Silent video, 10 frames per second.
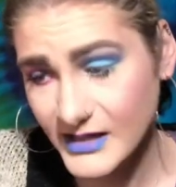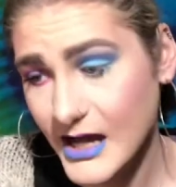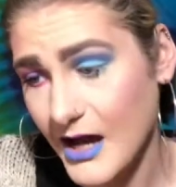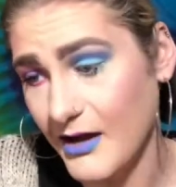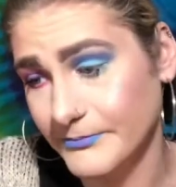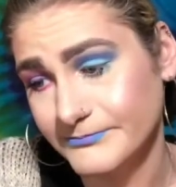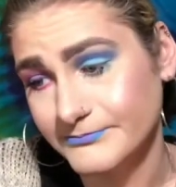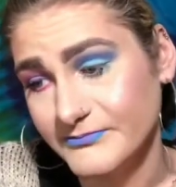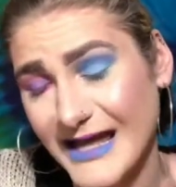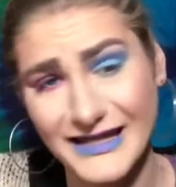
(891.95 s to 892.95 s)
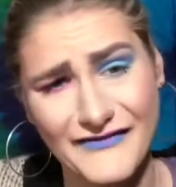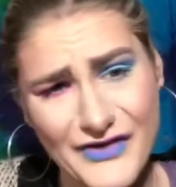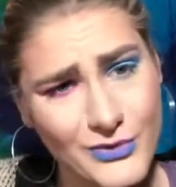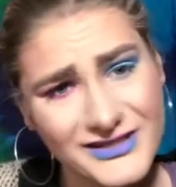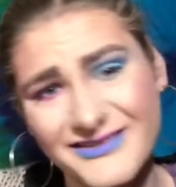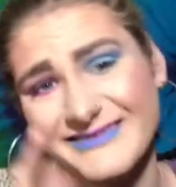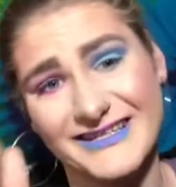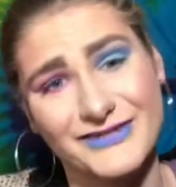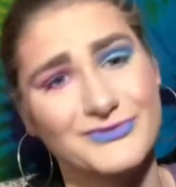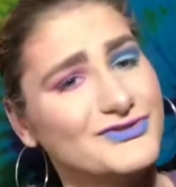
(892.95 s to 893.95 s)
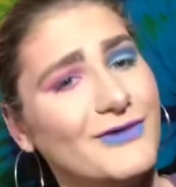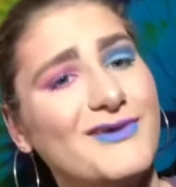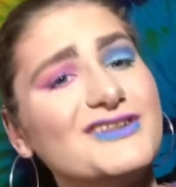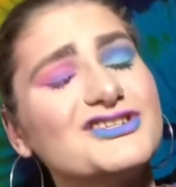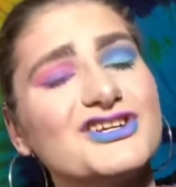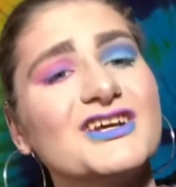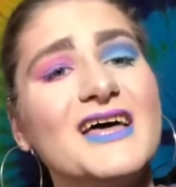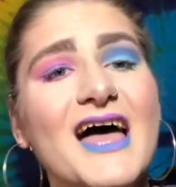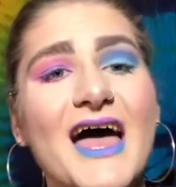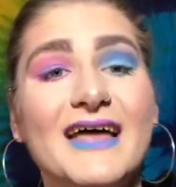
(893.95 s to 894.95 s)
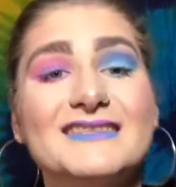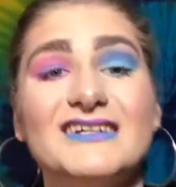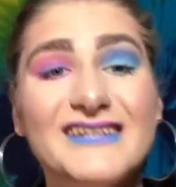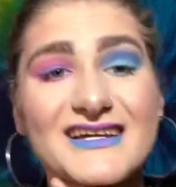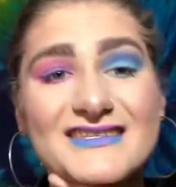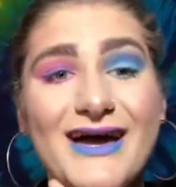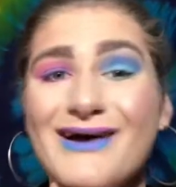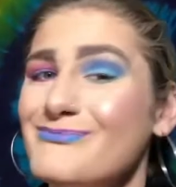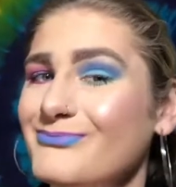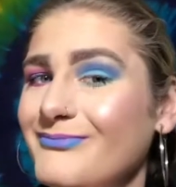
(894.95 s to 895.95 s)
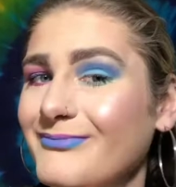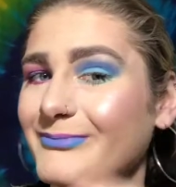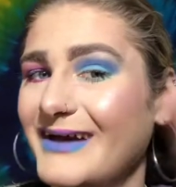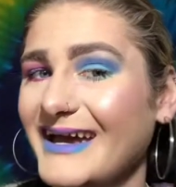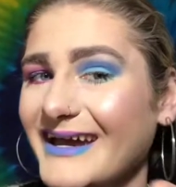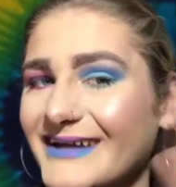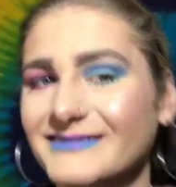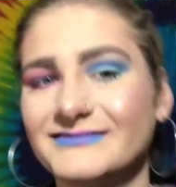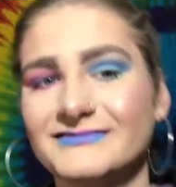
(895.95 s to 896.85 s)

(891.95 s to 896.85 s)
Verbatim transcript: Um, I love you all. Thank you so much. Till next time. Bye.